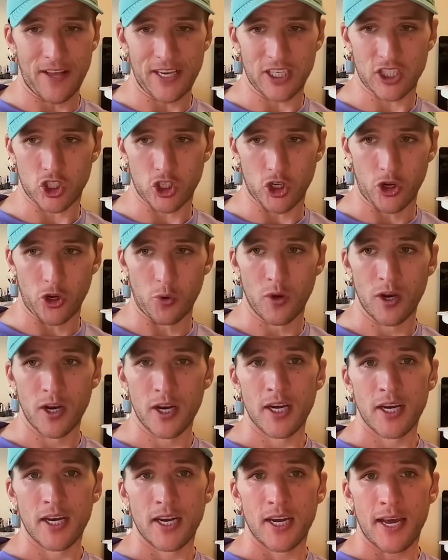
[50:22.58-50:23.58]
this shoe
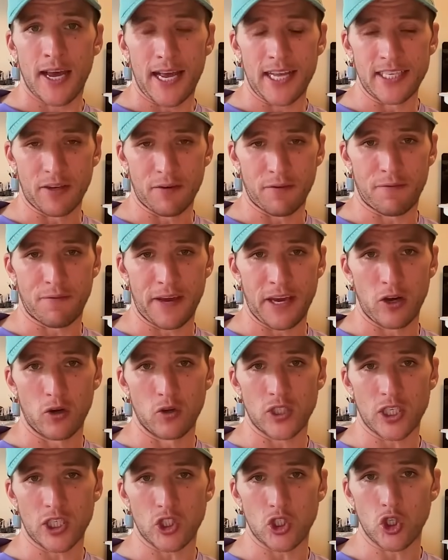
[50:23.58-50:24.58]
is it
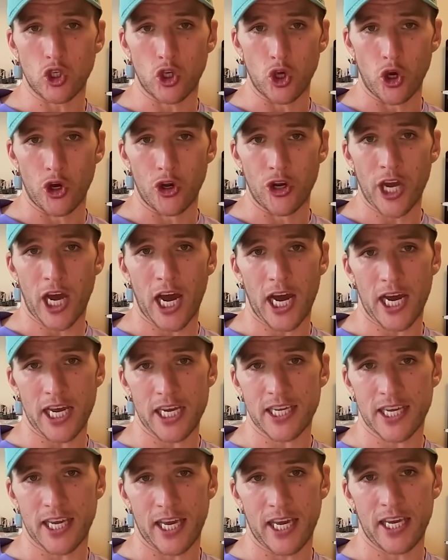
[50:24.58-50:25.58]
feels as good
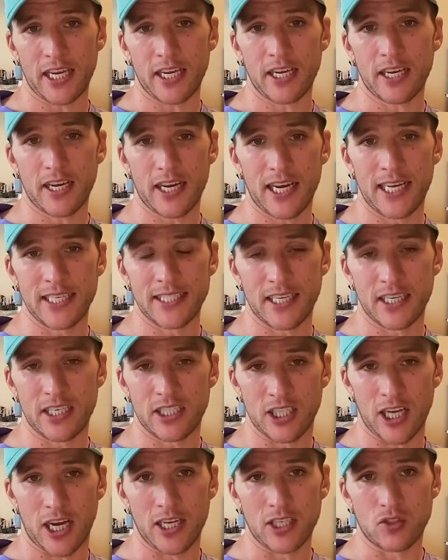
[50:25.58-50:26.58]
hiking as
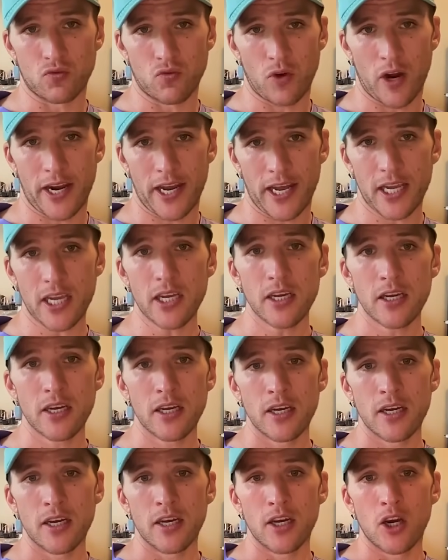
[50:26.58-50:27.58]
it does running,
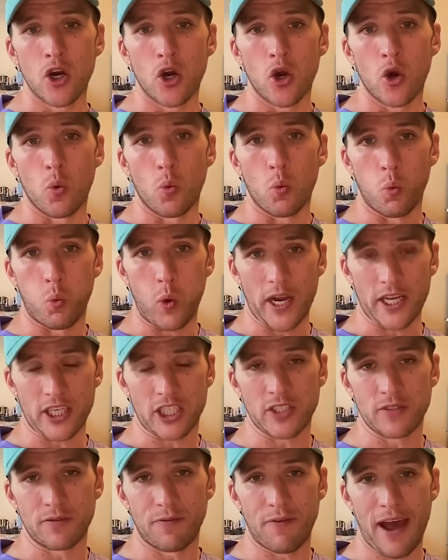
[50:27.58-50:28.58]

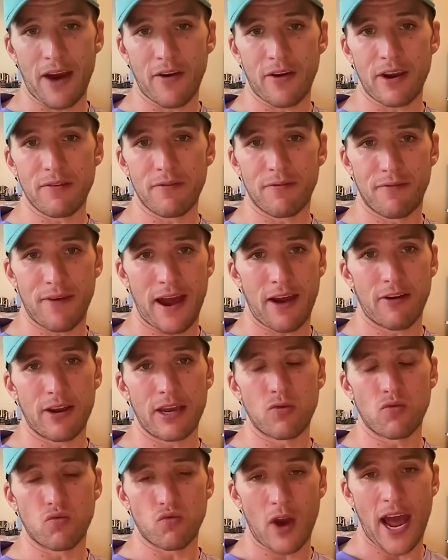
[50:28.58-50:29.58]
which is very,
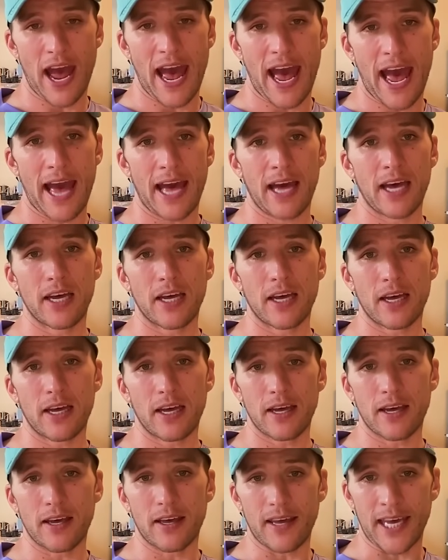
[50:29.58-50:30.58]
very rare
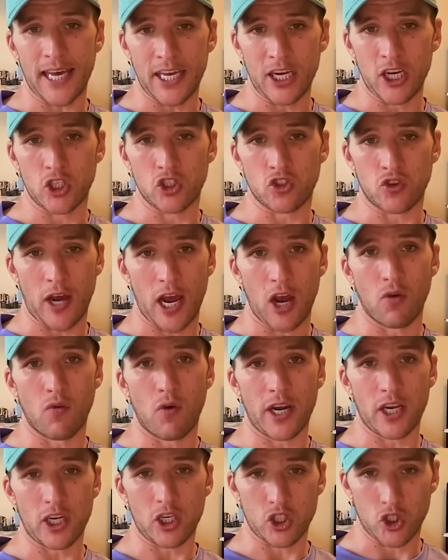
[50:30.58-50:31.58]
in a trail
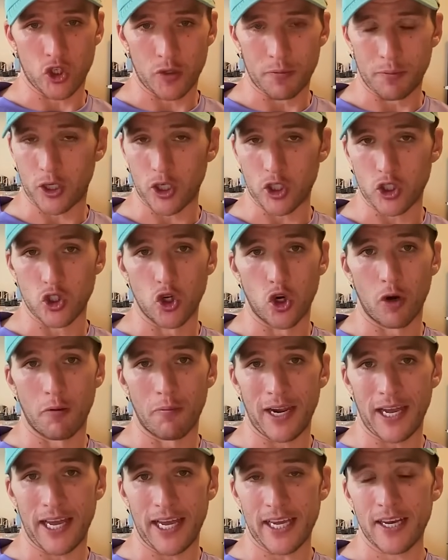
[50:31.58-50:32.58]
running shoe, because
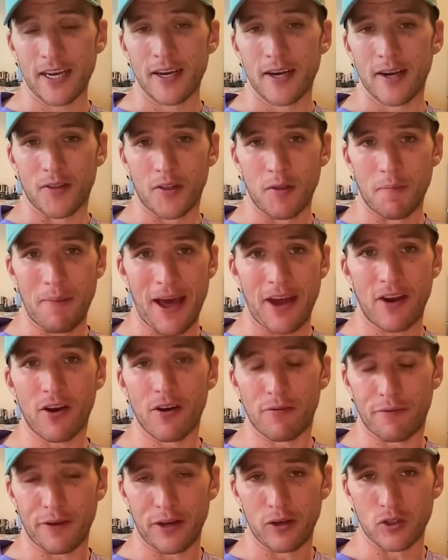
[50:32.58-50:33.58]
normally the better
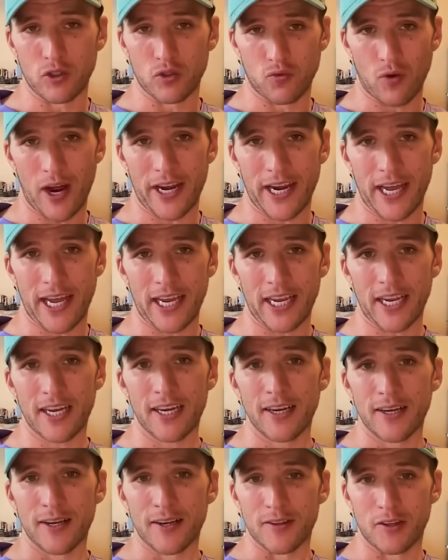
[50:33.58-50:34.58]
it feels
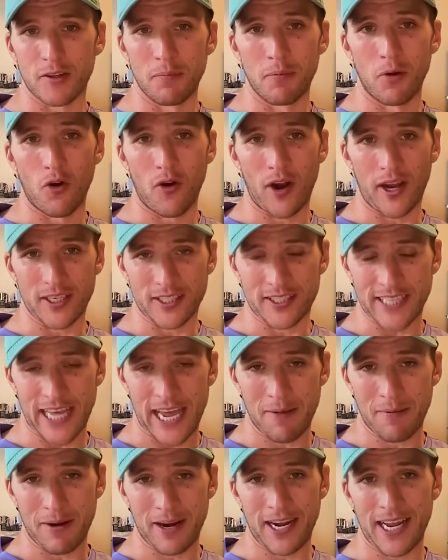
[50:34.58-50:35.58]
running, the more
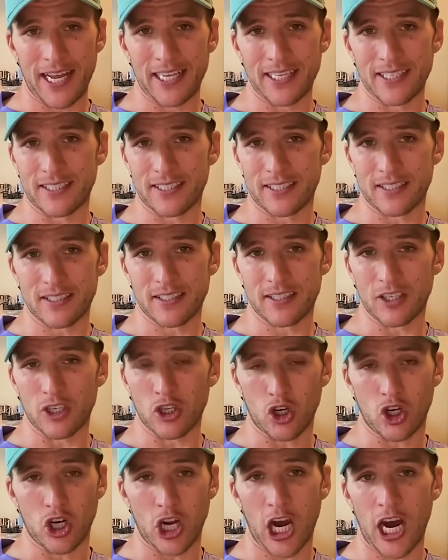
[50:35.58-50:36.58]
unstable it is.
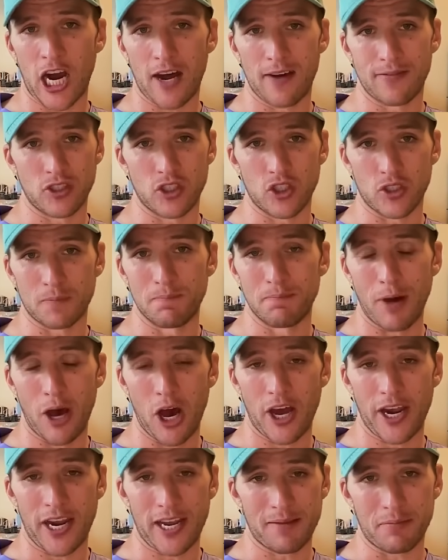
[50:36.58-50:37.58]
Your calves are just
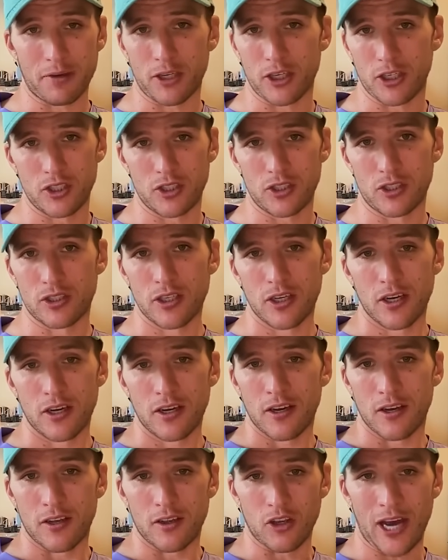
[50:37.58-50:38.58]
burning because
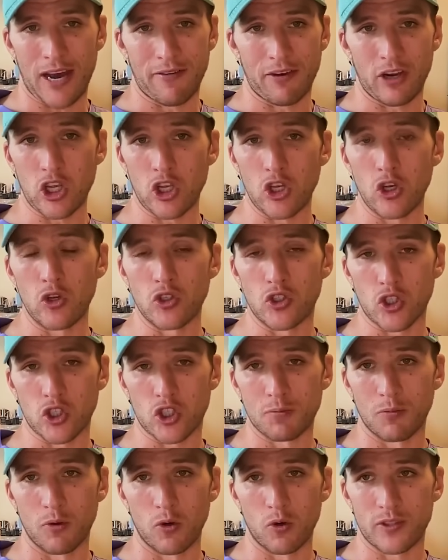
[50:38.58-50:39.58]
you're having to use your
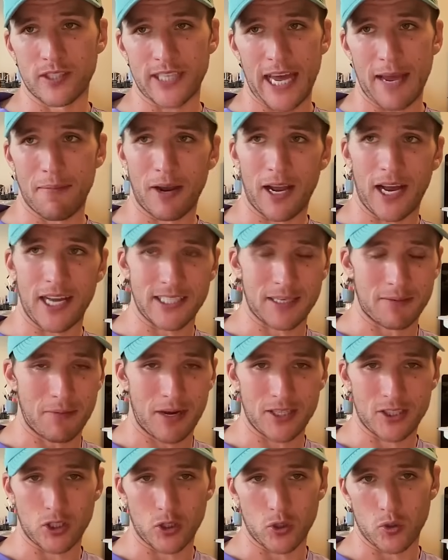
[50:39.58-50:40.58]
small stabilizing
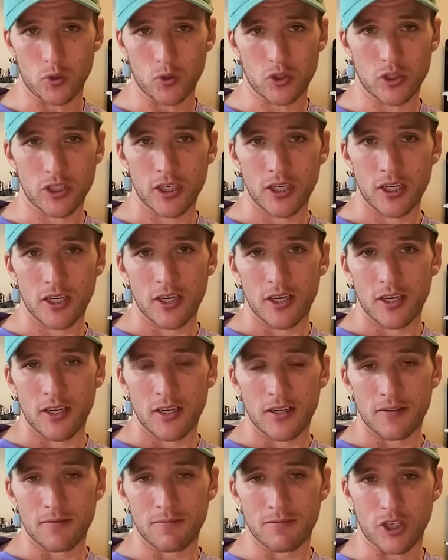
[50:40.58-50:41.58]
muscles
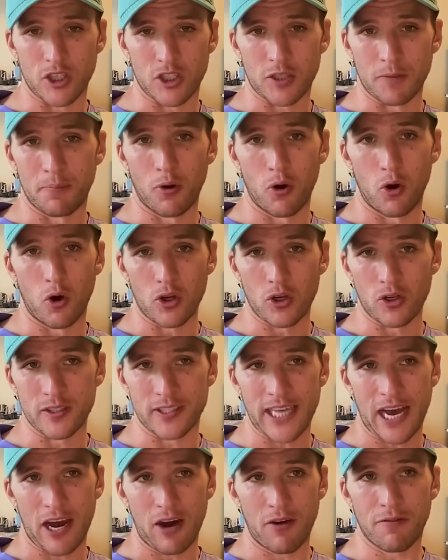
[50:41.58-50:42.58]
to support
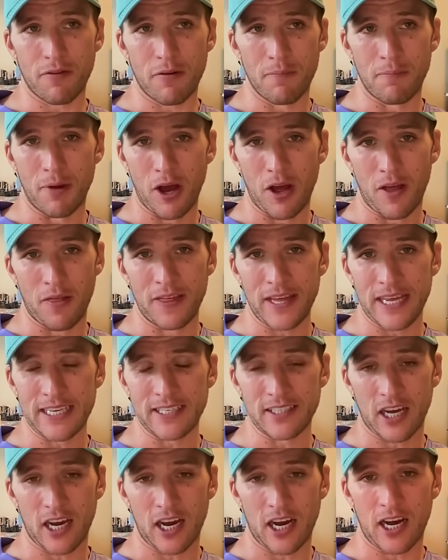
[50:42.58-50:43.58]
yourself. But
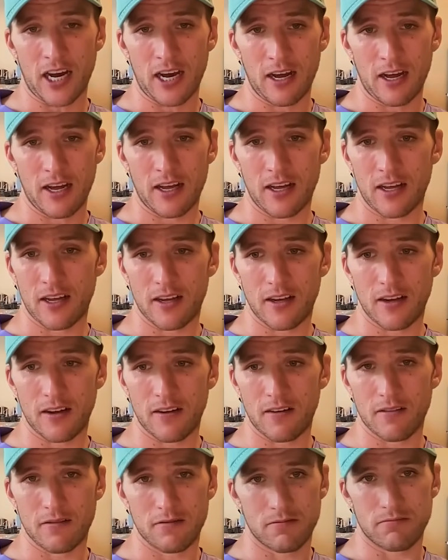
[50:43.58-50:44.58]
these are
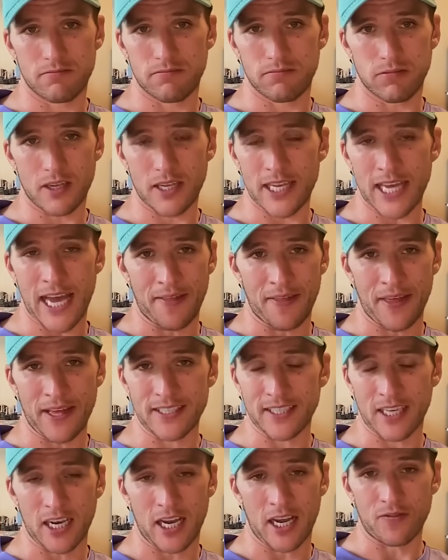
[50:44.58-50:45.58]

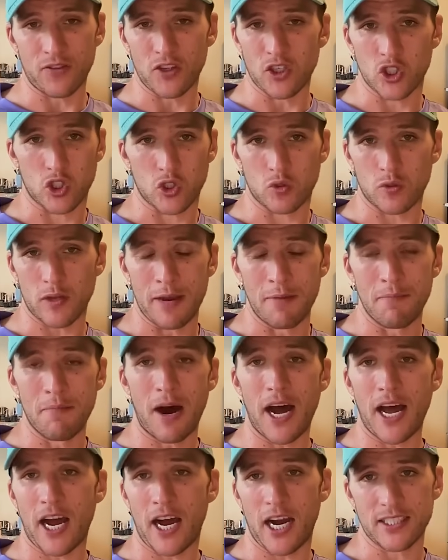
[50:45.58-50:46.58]
like this, in
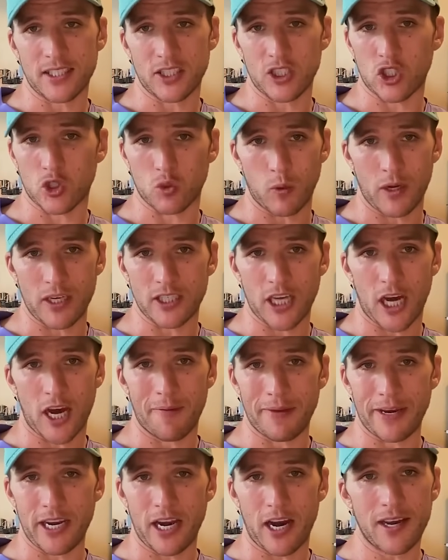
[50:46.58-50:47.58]
my eyes, the Swiss
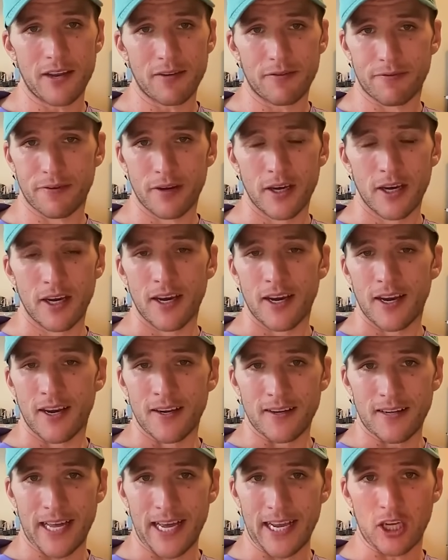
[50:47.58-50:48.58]
Army knife.
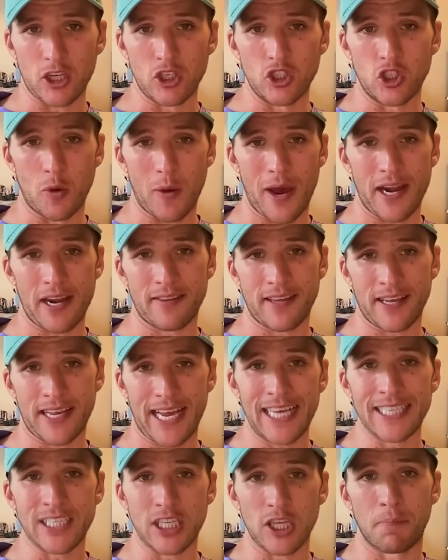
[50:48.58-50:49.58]
It can do anything.
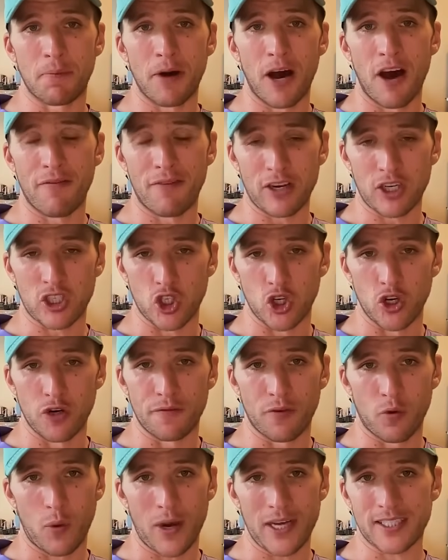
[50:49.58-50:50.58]
Is it the perfect shoe
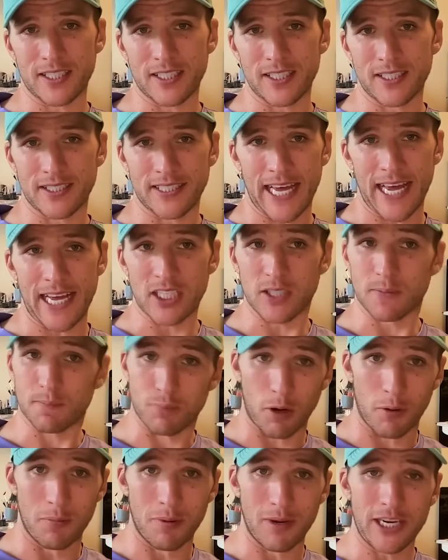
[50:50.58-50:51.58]
for Western states?
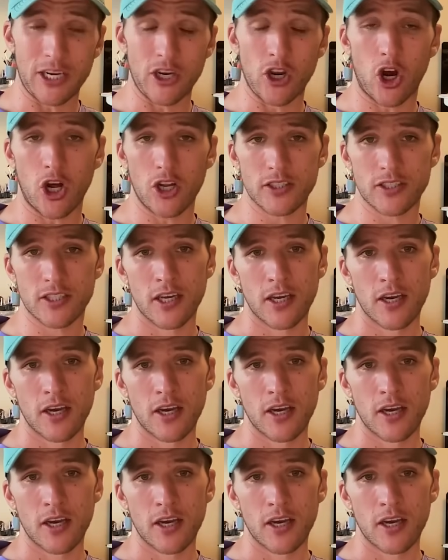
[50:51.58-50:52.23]
Probably not.